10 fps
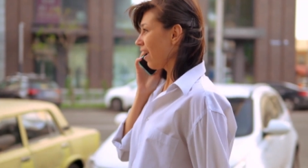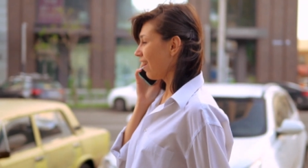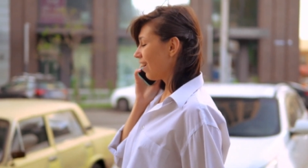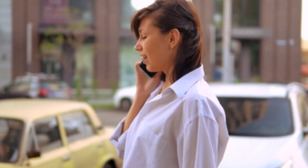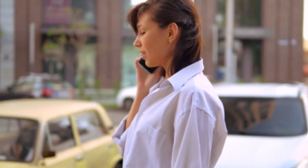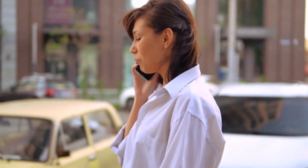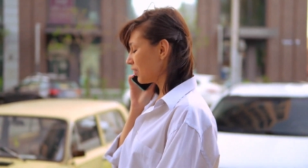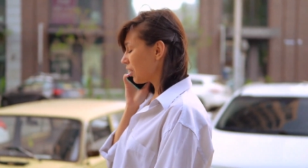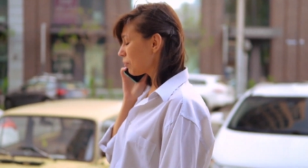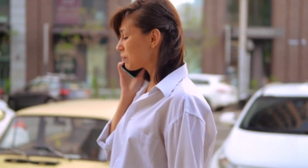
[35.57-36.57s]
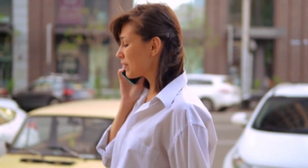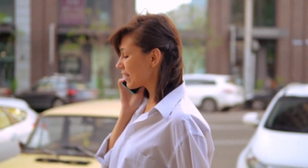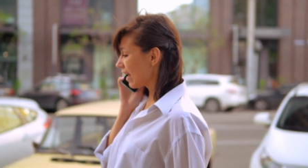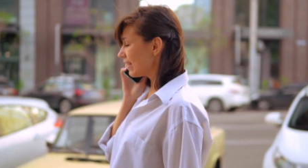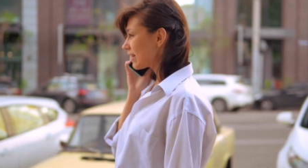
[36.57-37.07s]
I'm on my way into the
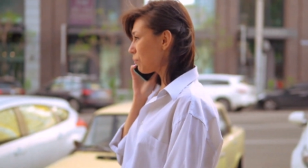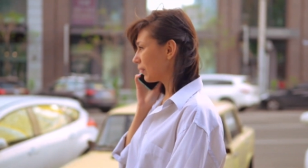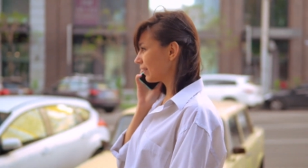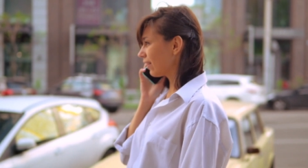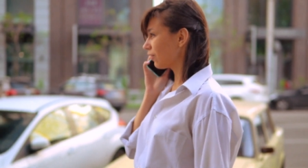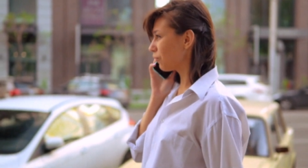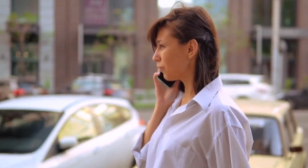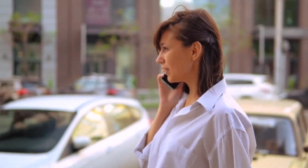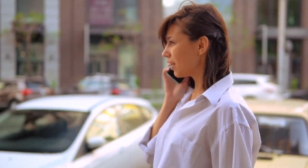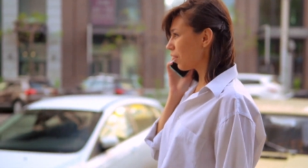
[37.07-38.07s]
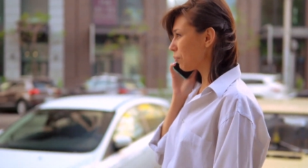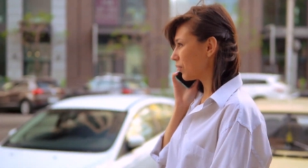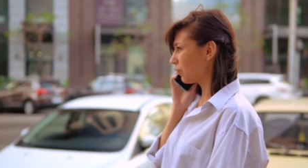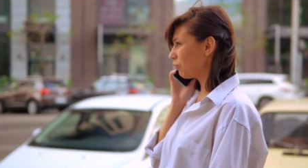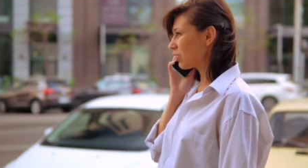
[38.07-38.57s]
office, I'm on my mobile
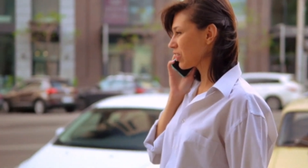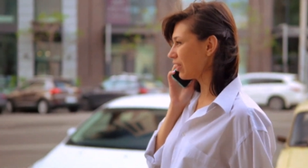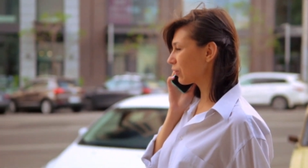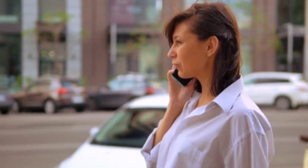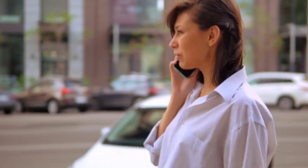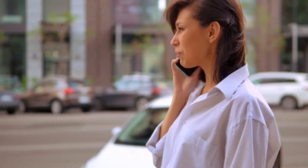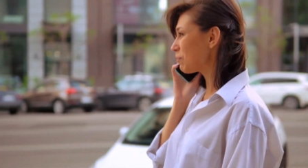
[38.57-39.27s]
phone, I sit down at my